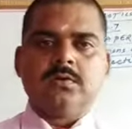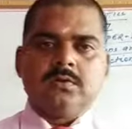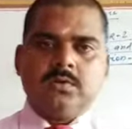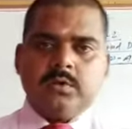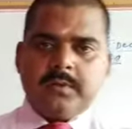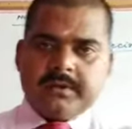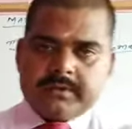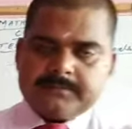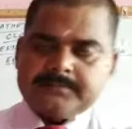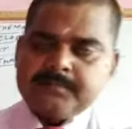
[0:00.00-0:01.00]
Good
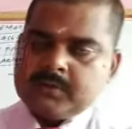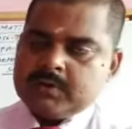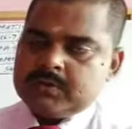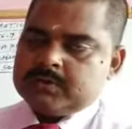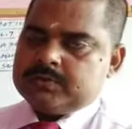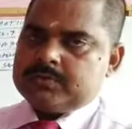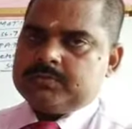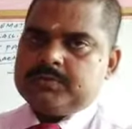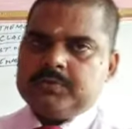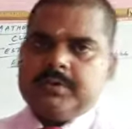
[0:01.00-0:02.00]
morning.
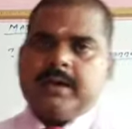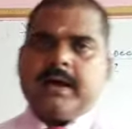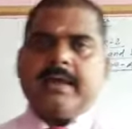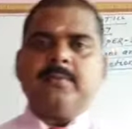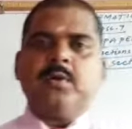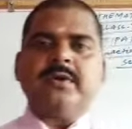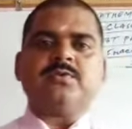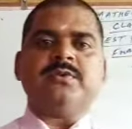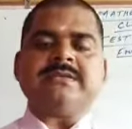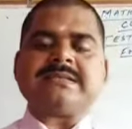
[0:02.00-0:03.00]
Today I am going
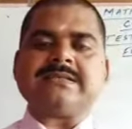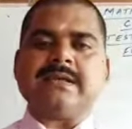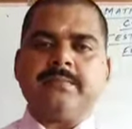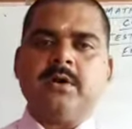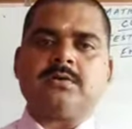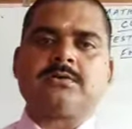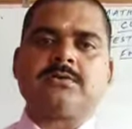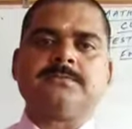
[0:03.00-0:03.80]
to discuss about